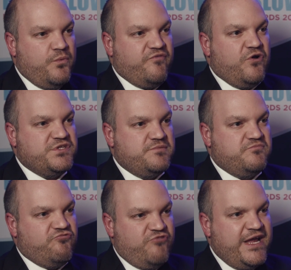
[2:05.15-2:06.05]
We've got
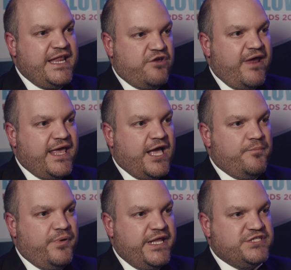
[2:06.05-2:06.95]
some really great
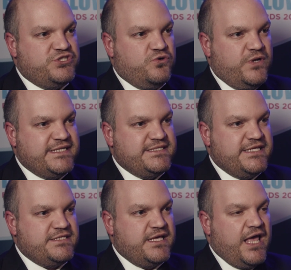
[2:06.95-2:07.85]
companies
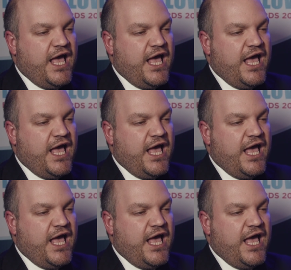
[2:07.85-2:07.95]
shortlisted,